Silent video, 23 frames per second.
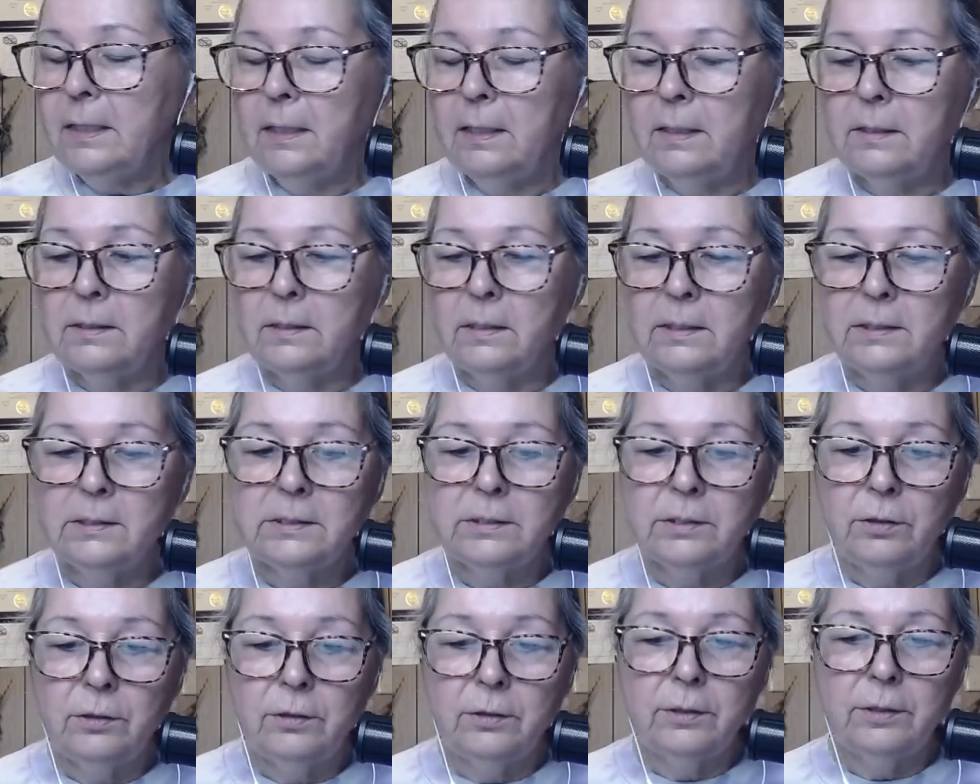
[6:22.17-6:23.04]
And I
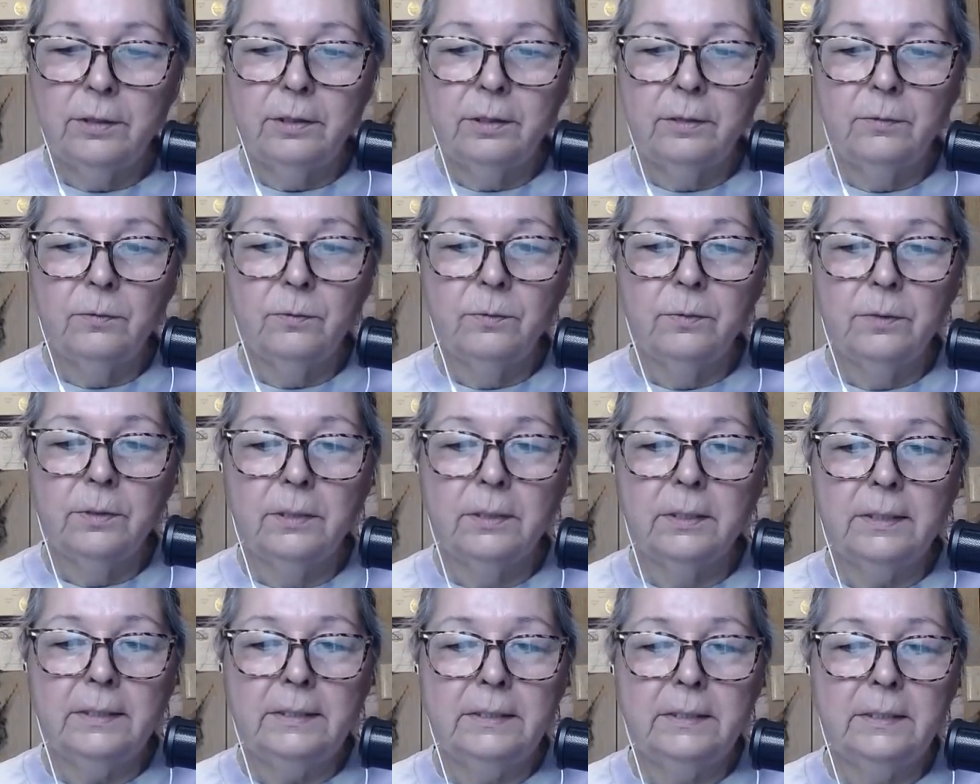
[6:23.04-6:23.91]
started
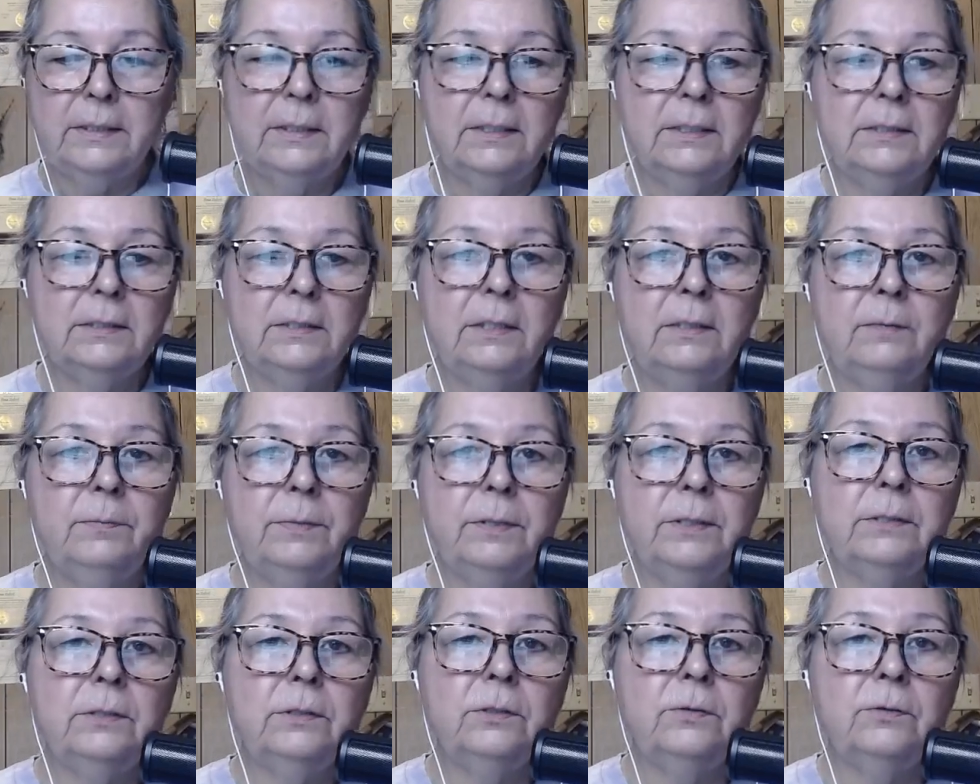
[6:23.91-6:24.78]
really digging deep
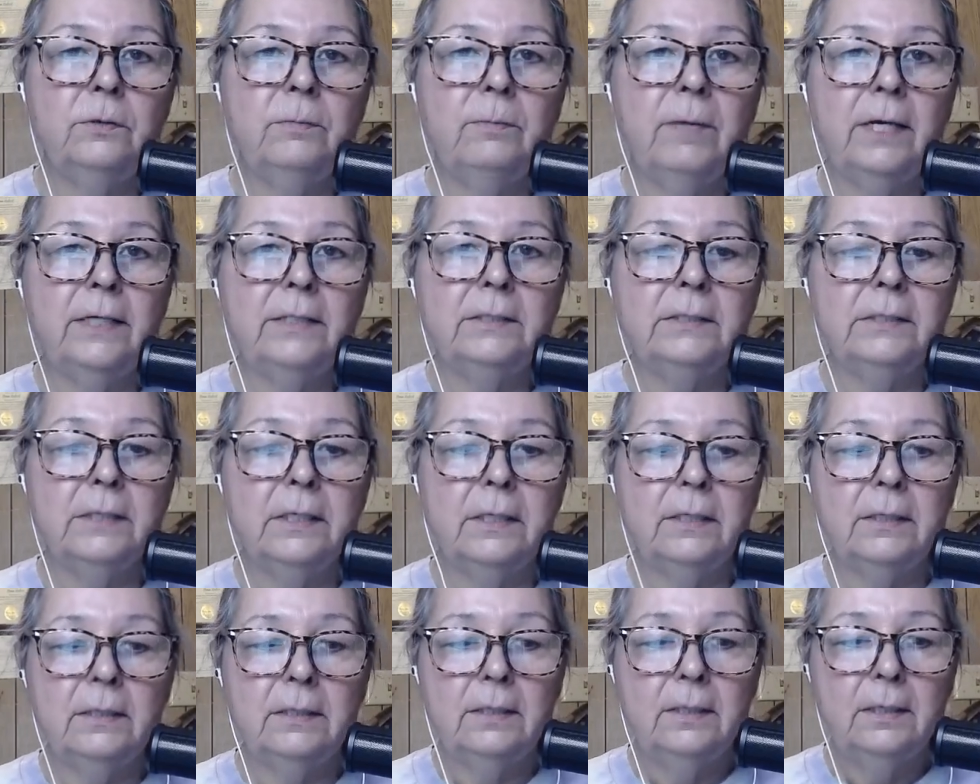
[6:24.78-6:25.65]
into the
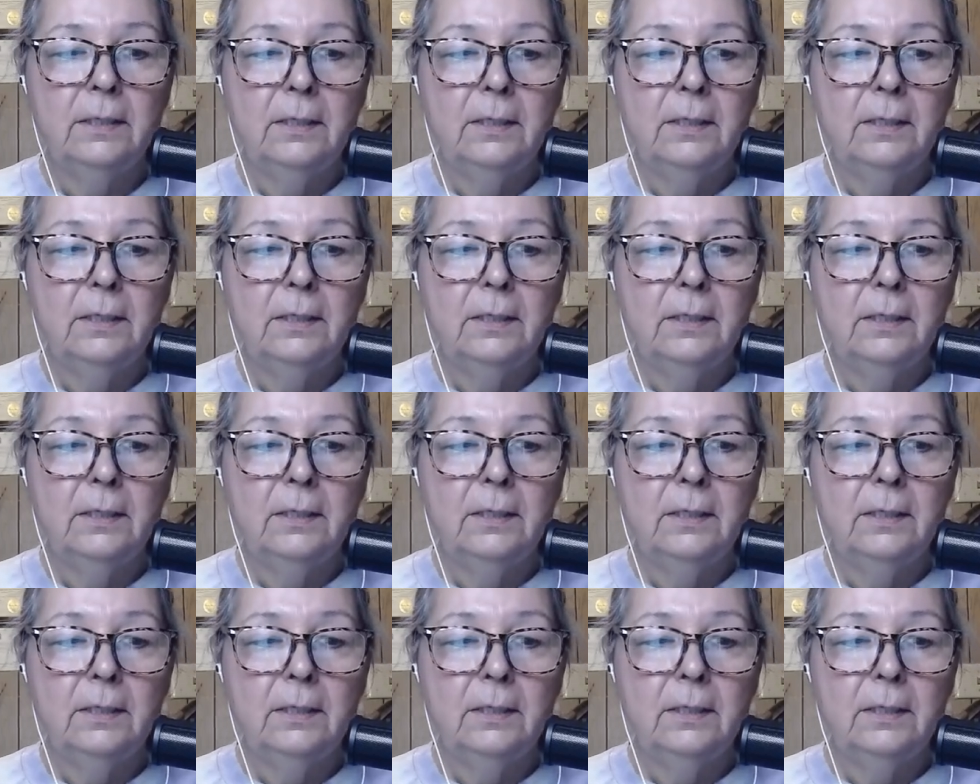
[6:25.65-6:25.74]
mindset.